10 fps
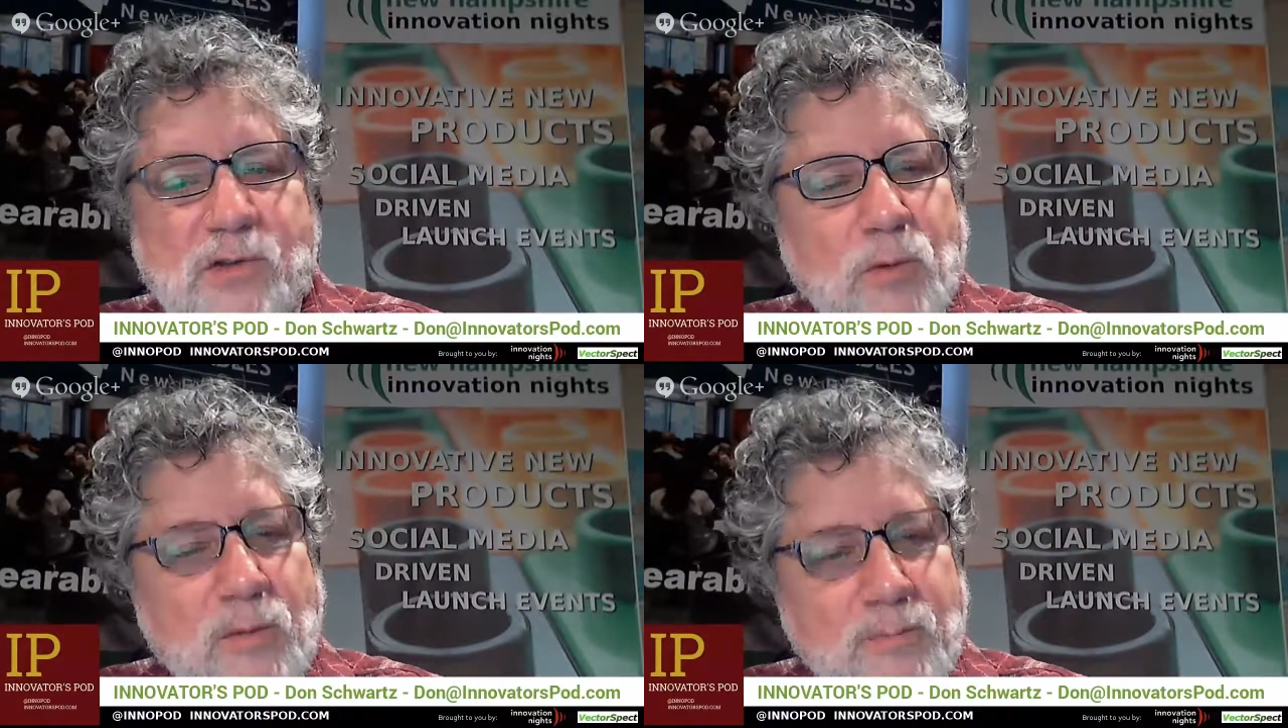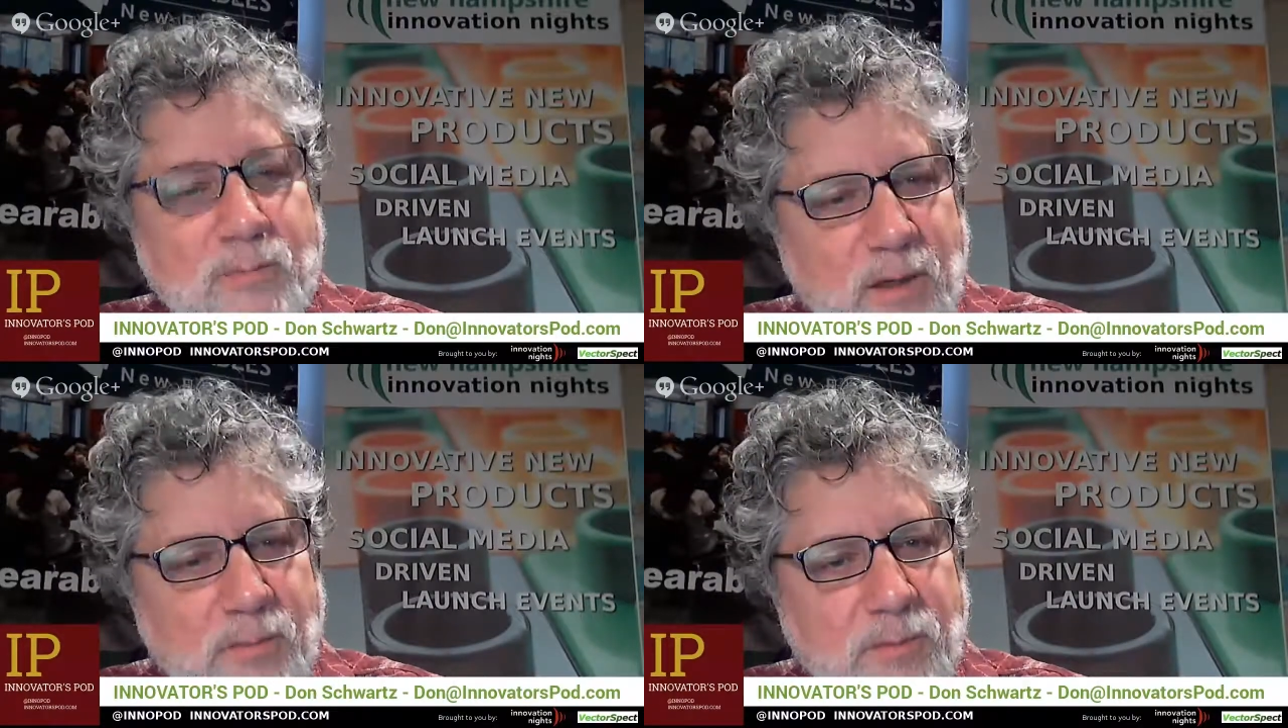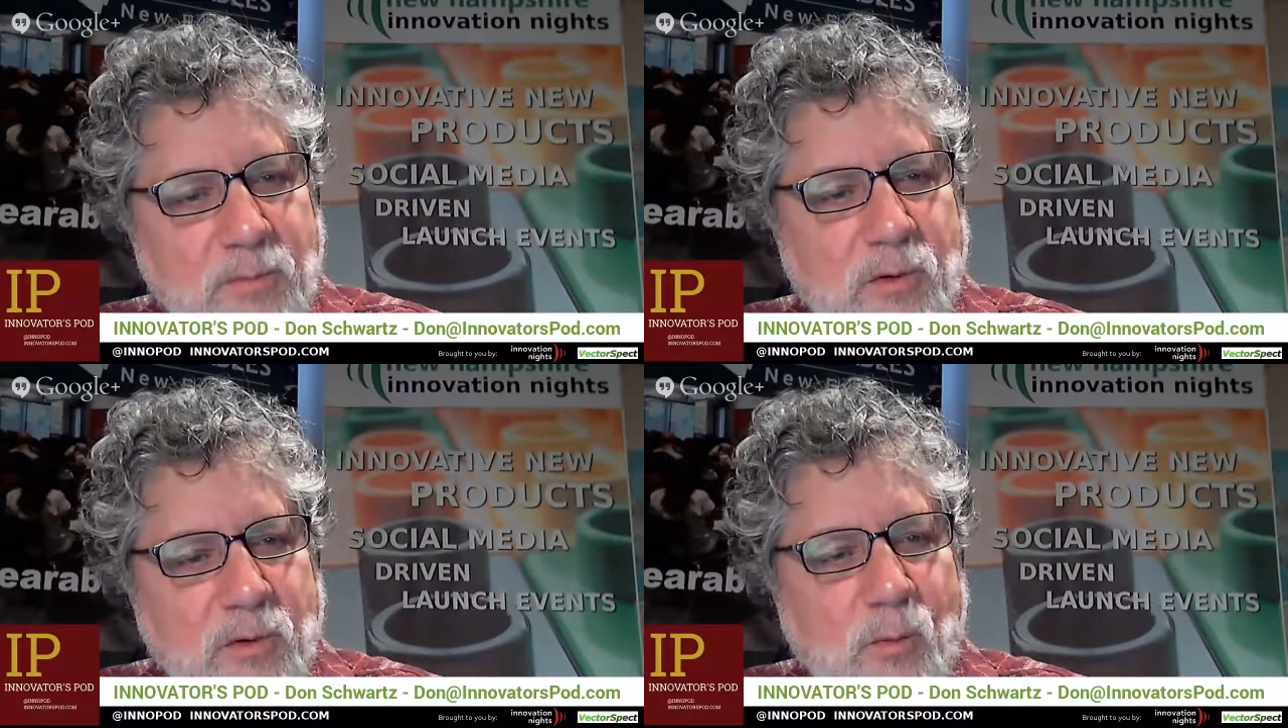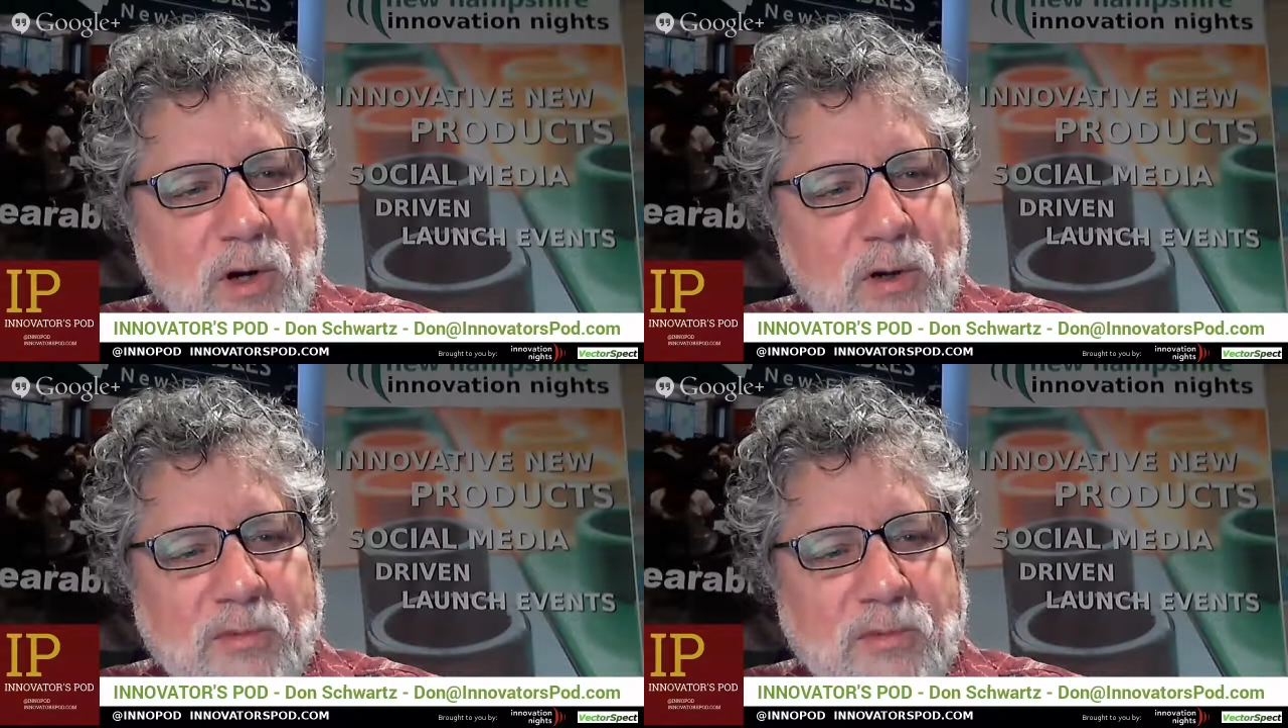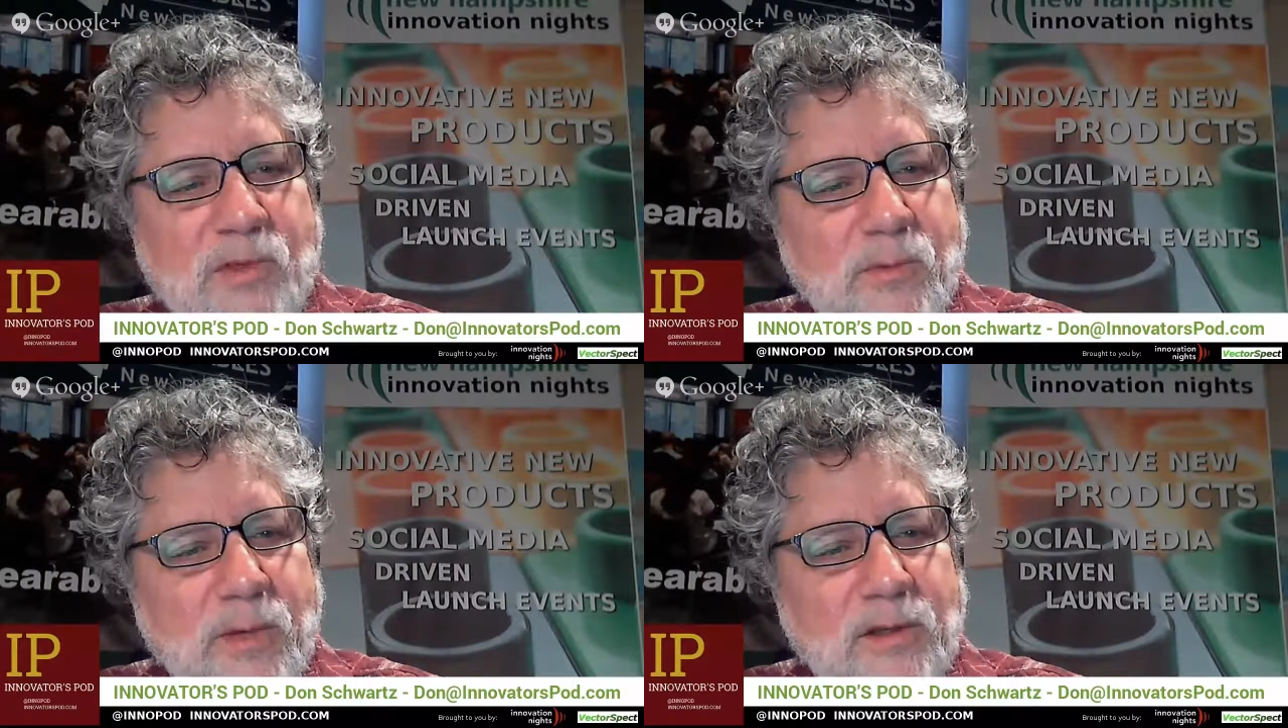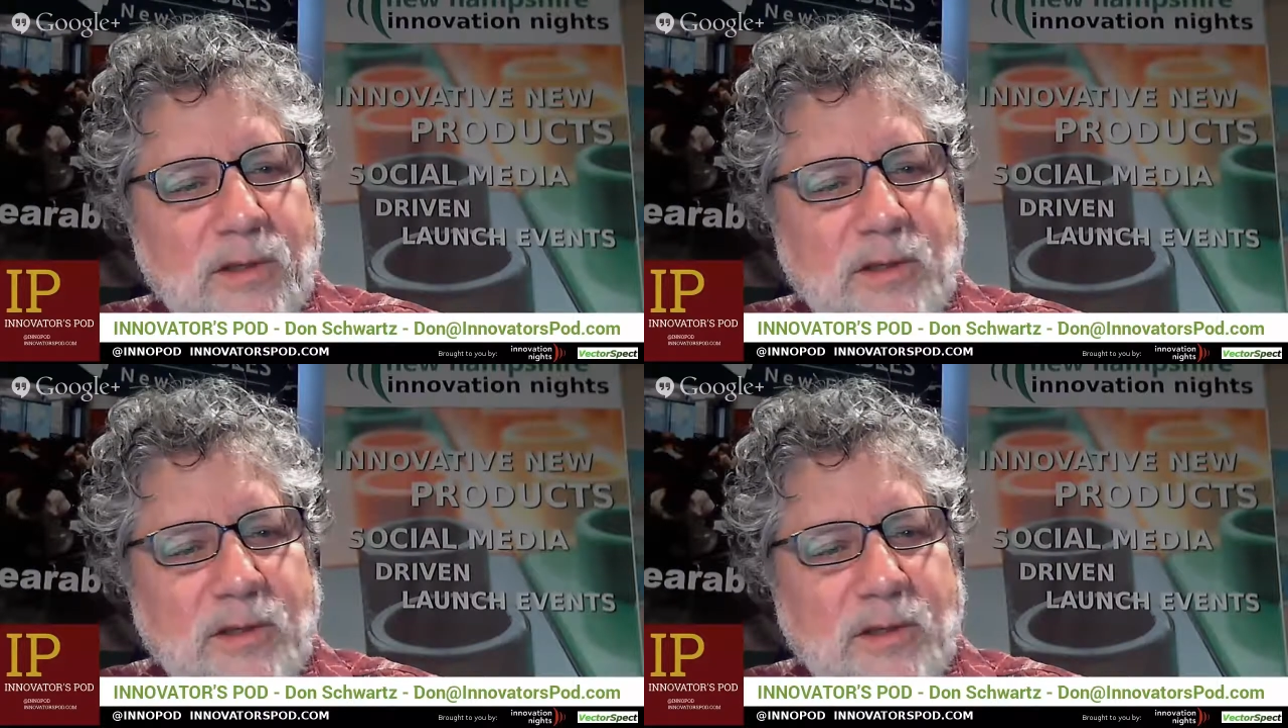run a meetup group called Wearables New England.